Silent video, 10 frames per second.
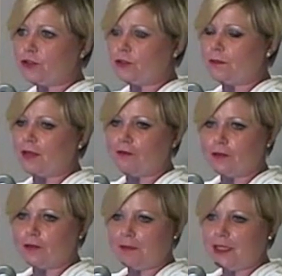apply for
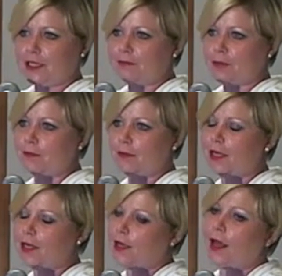the BLM permit.
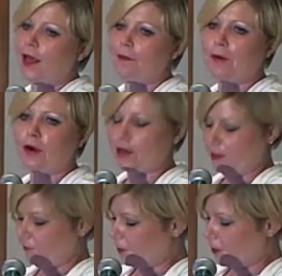And part of
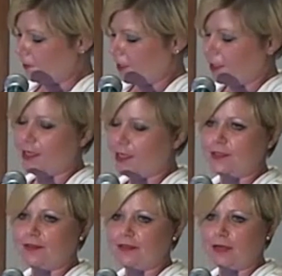the permit
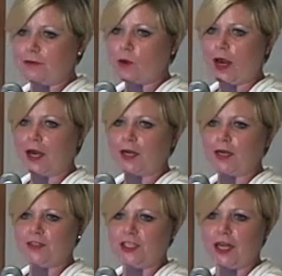is they require a
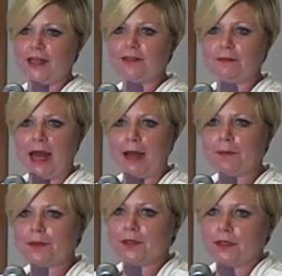GIS map
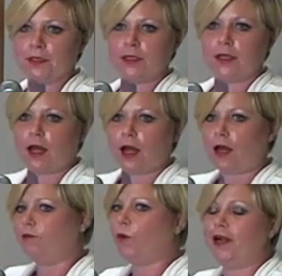
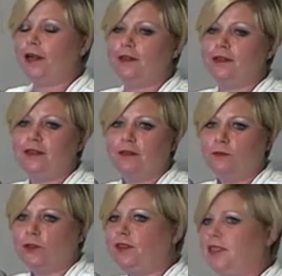of where the system will sit.